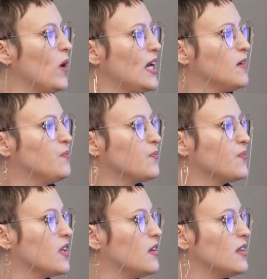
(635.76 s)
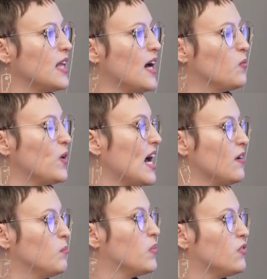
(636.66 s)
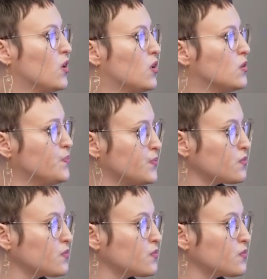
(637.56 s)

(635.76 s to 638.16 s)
a way that we hadn't before.